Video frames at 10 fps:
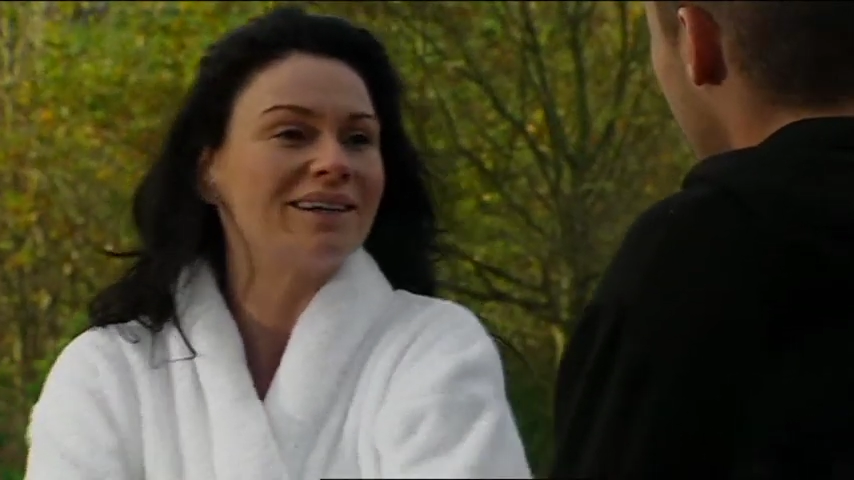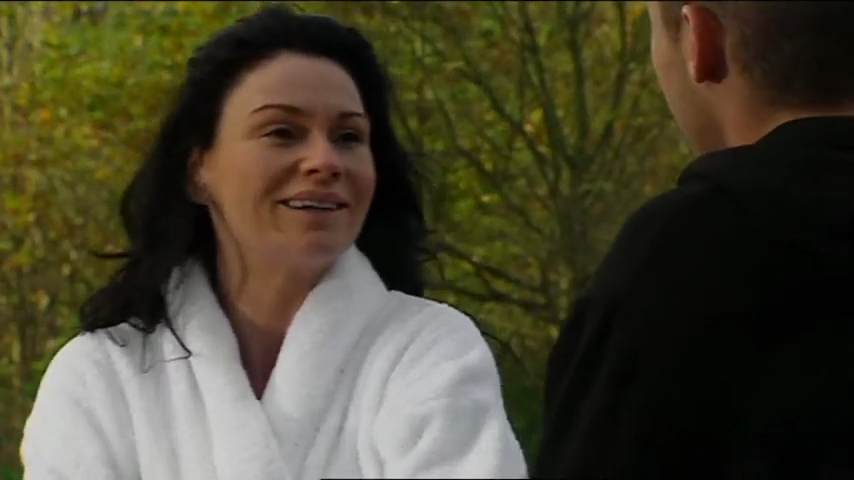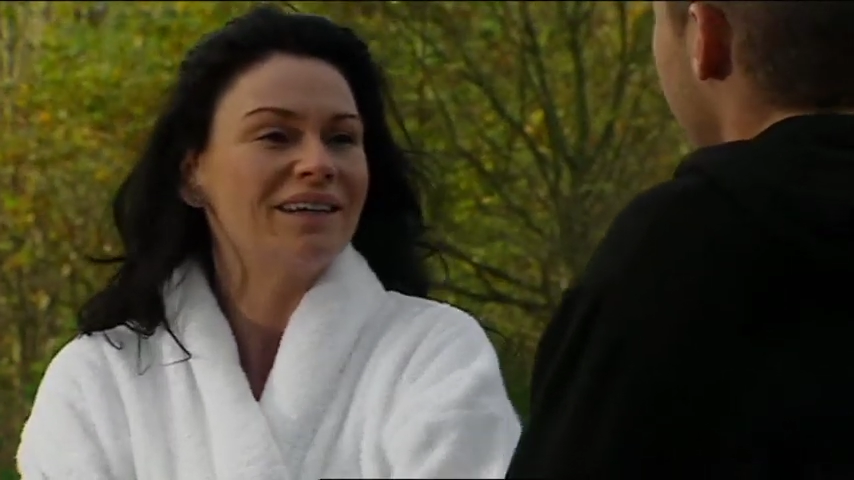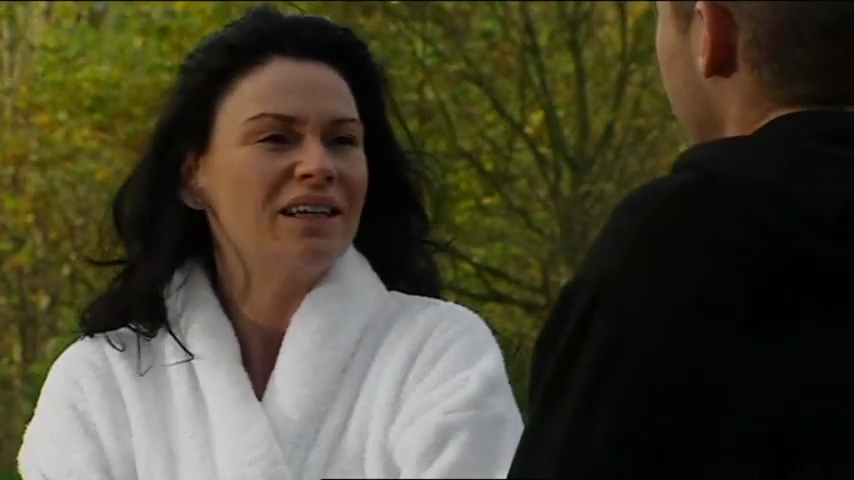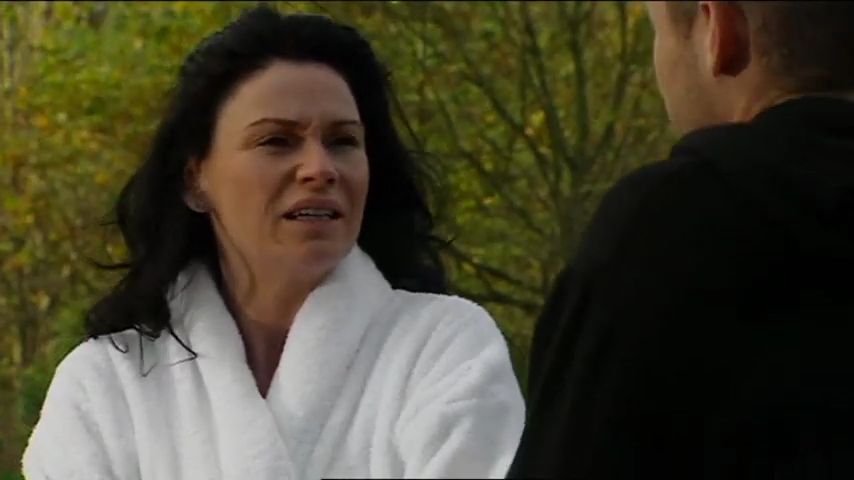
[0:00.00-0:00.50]
I
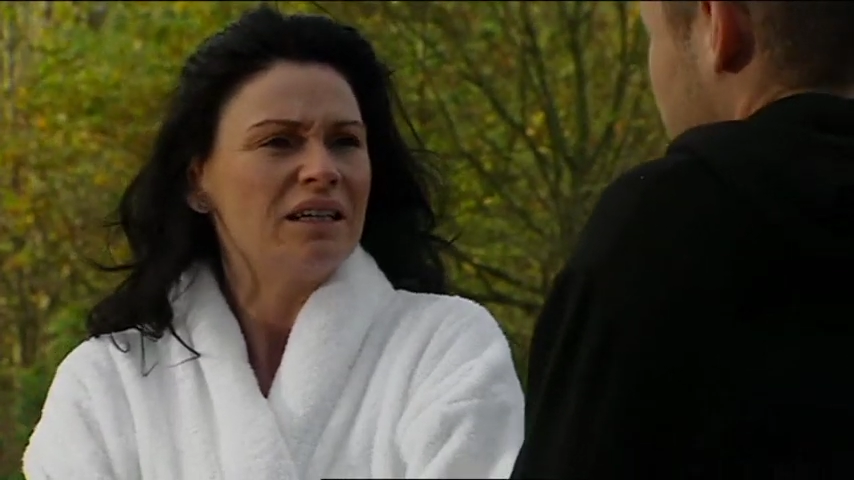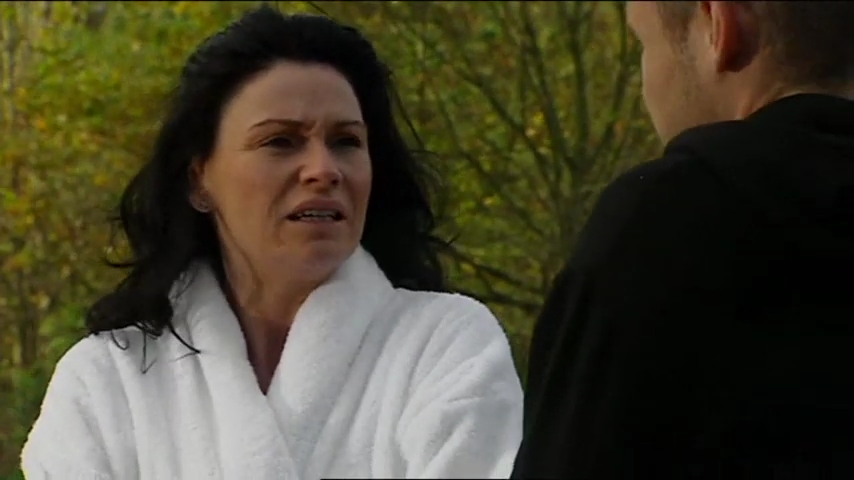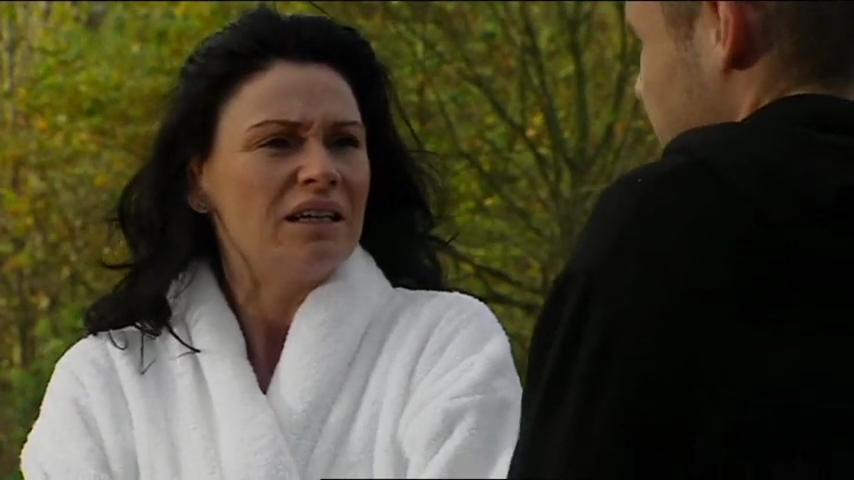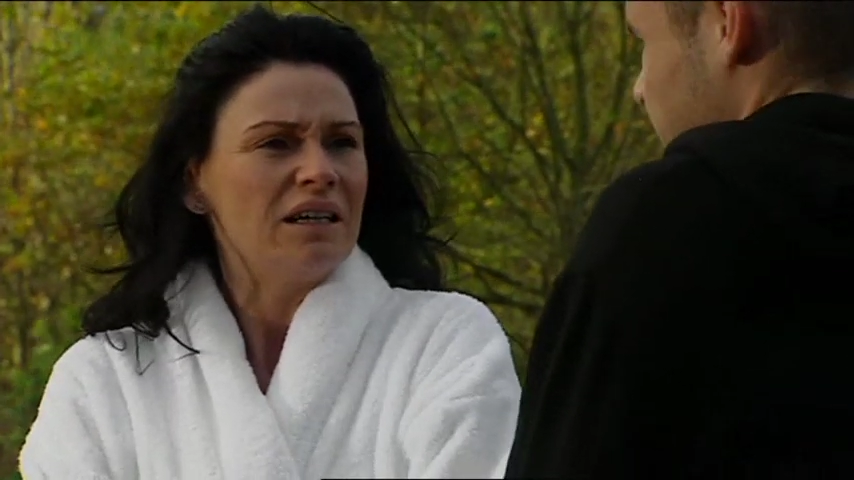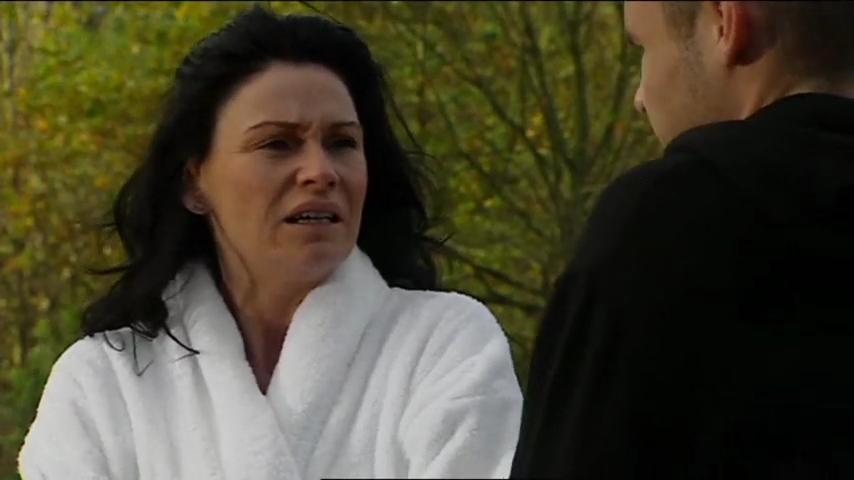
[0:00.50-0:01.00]

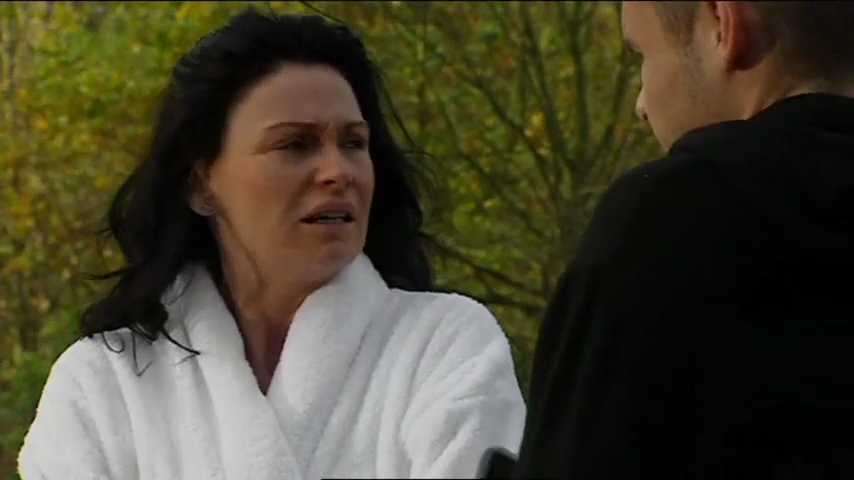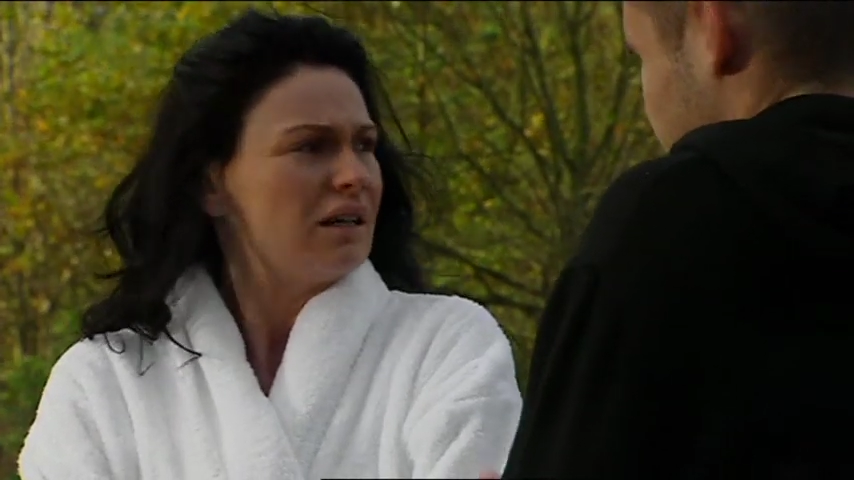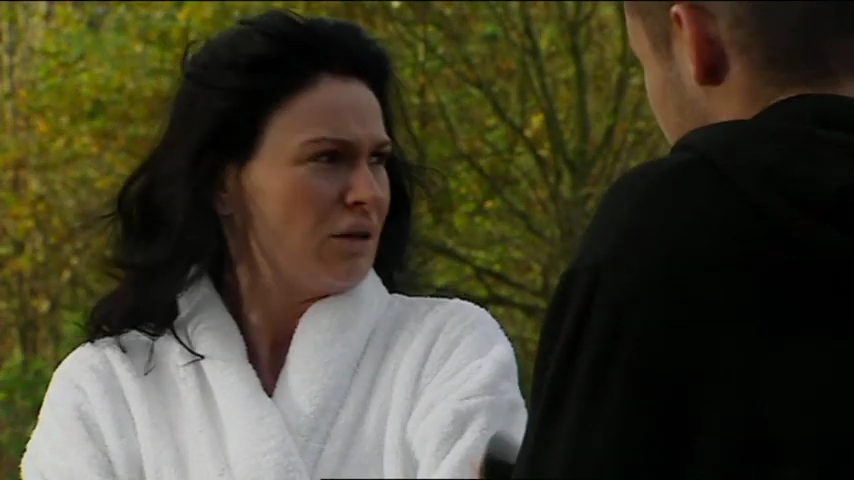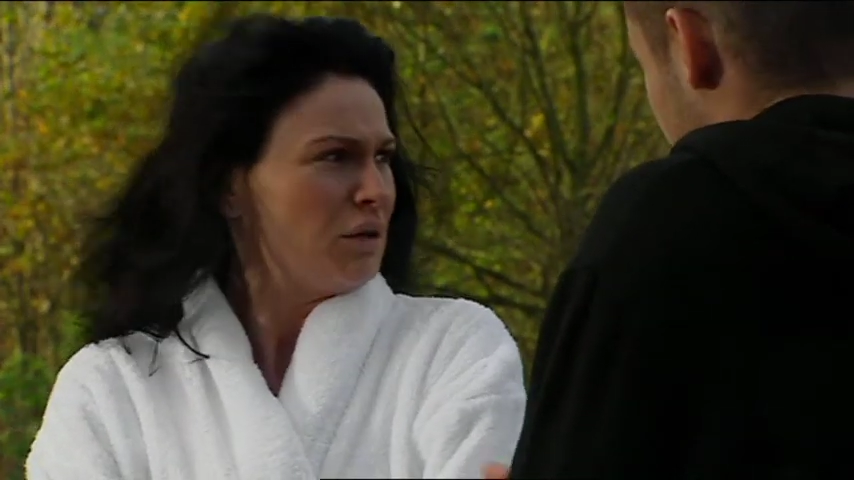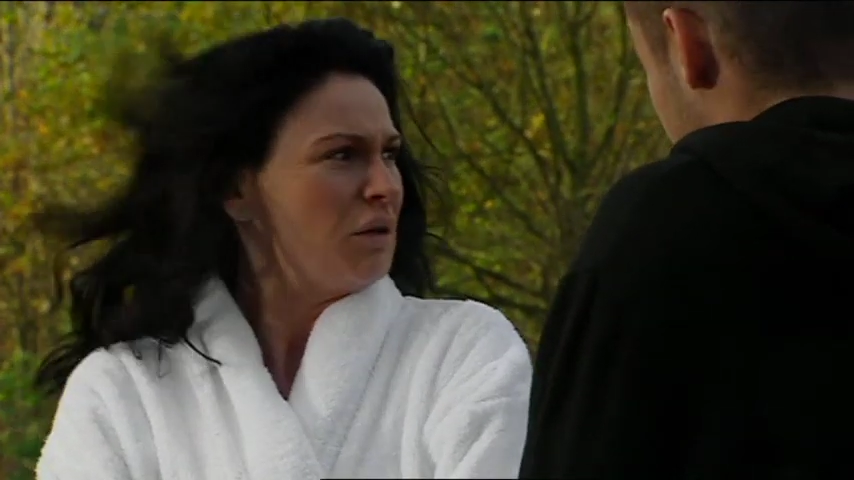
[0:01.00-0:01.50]

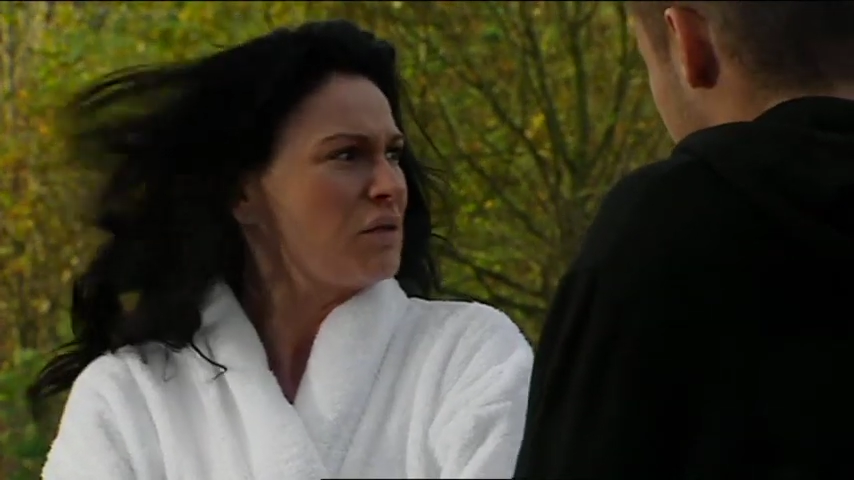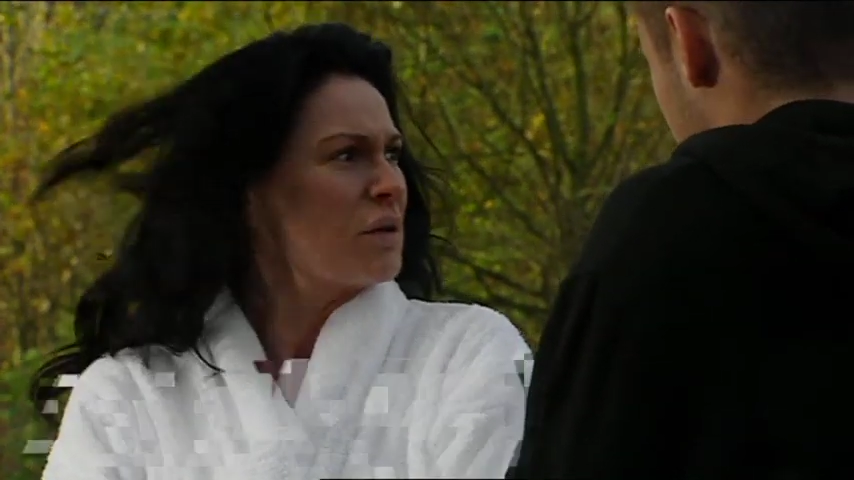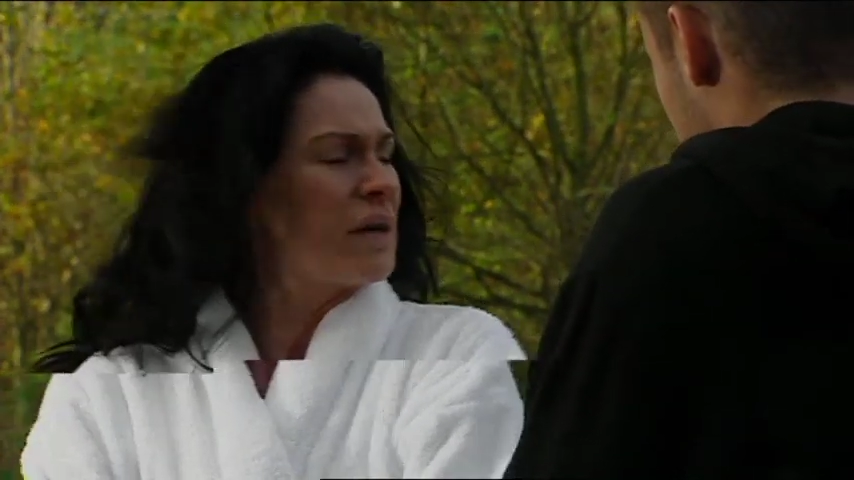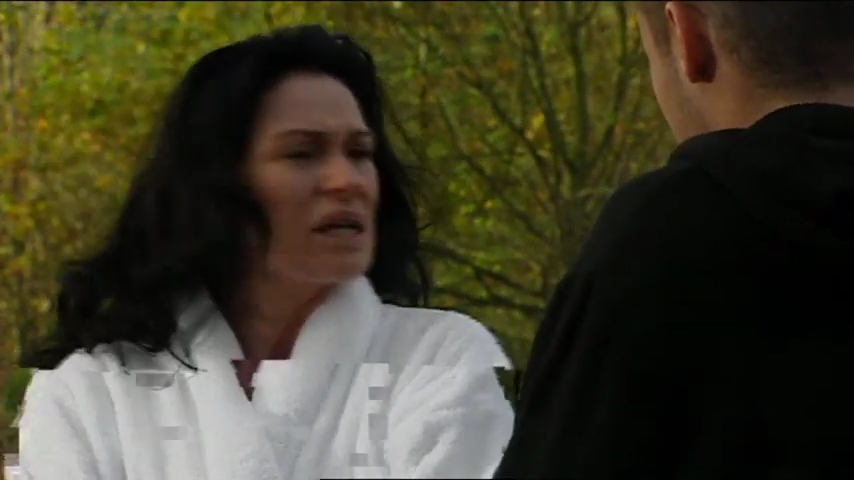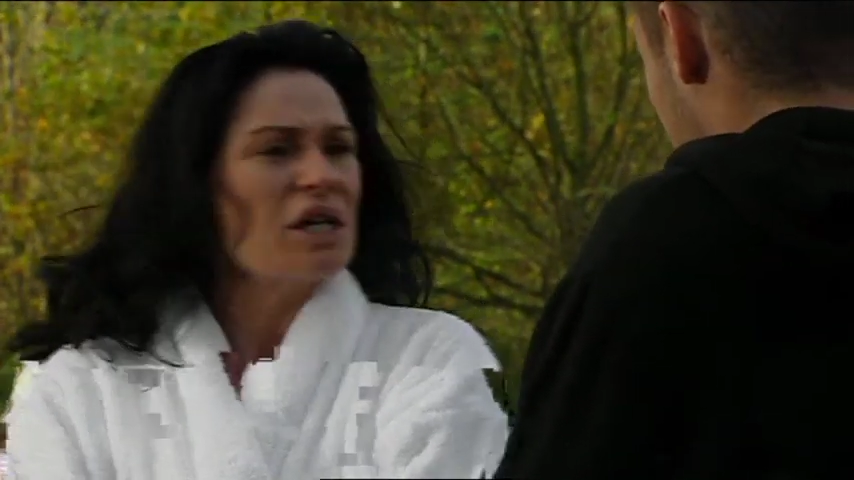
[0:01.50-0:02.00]
thought you were to
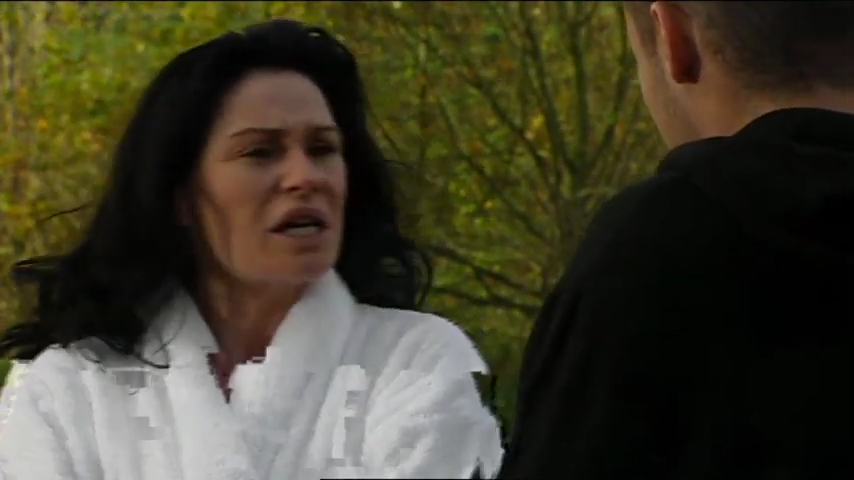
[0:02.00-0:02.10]
go and get